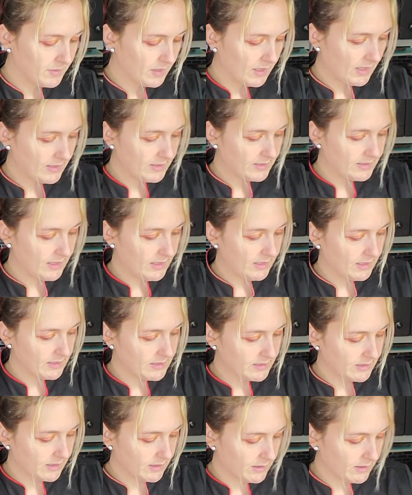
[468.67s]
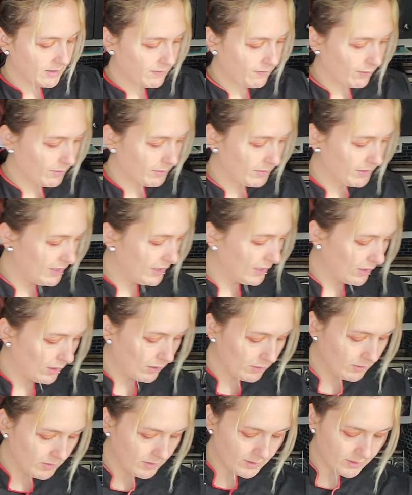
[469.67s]
I'd say that's starting to form a
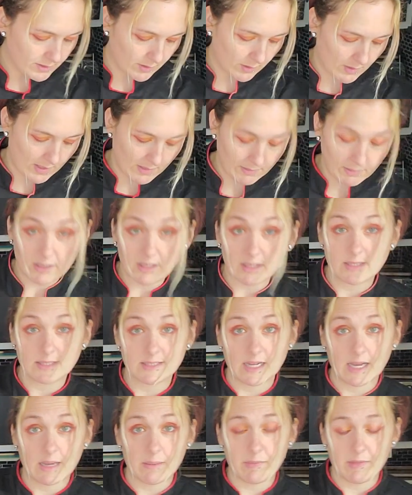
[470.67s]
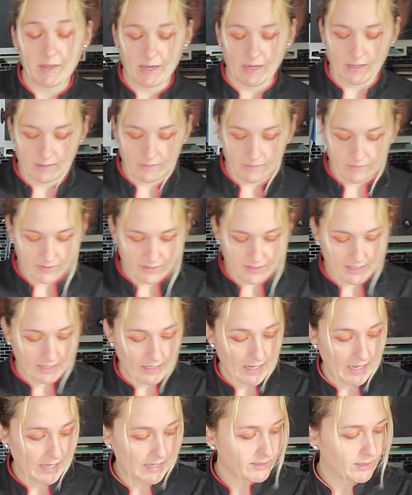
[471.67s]
dough, so I'm gonna stop there. It said
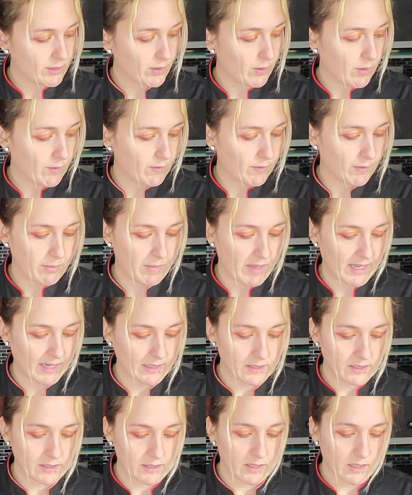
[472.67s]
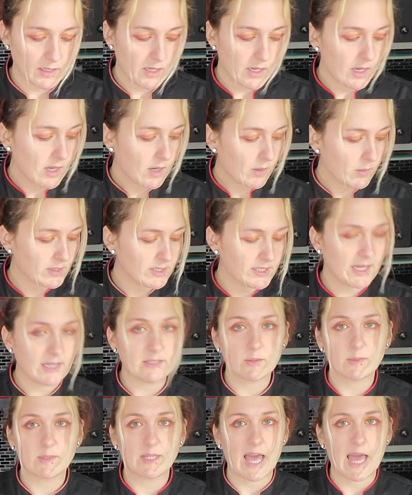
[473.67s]
not to overmix. Which
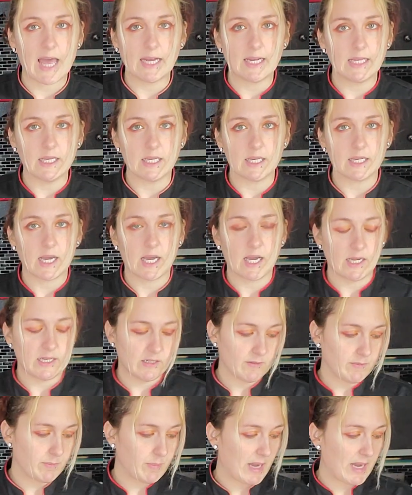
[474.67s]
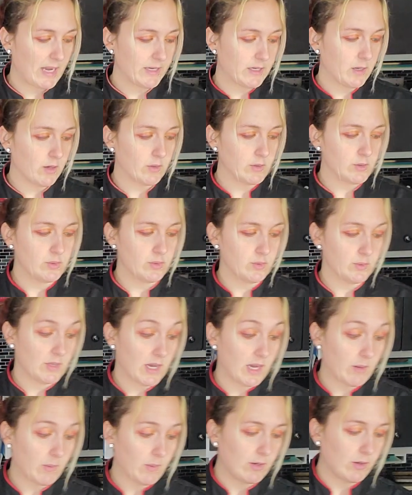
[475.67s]
that's with any kind of pie dough, you do
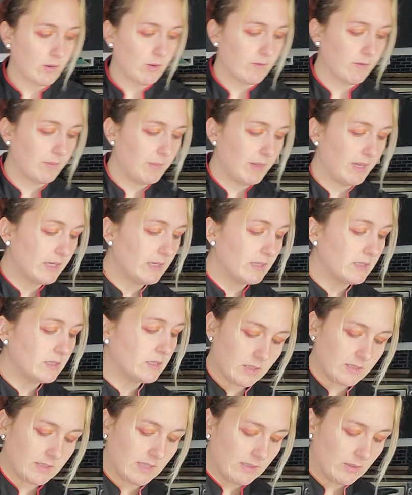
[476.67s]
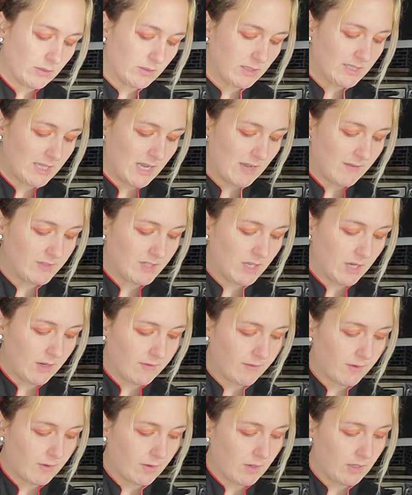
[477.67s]
not want to overmix, because then you'll just have
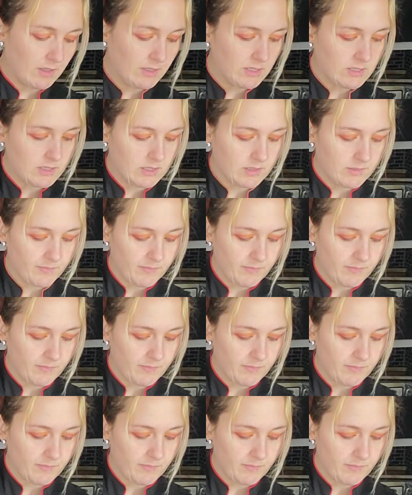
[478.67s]
tough crust.